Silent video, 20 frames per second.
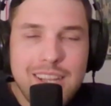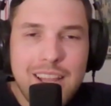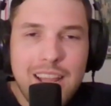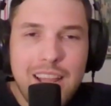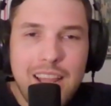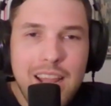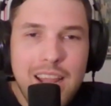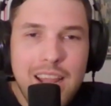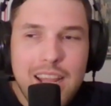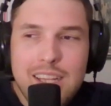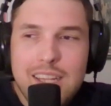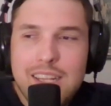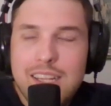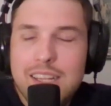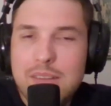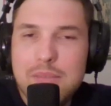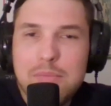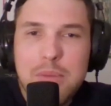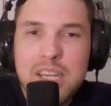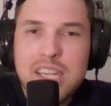
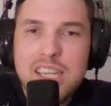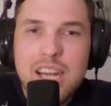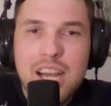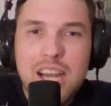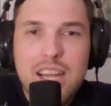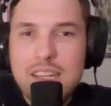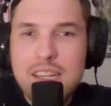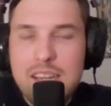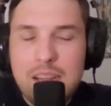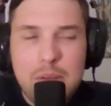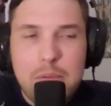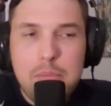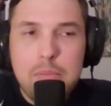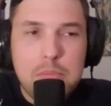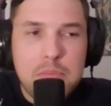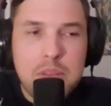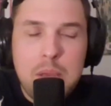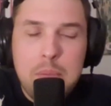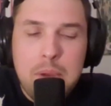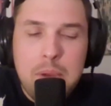it might not
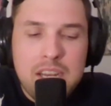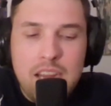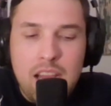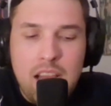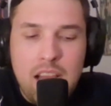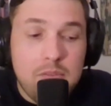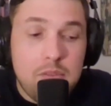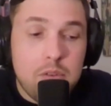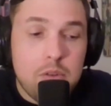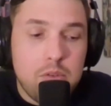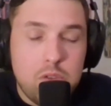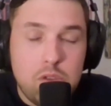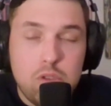they might not ever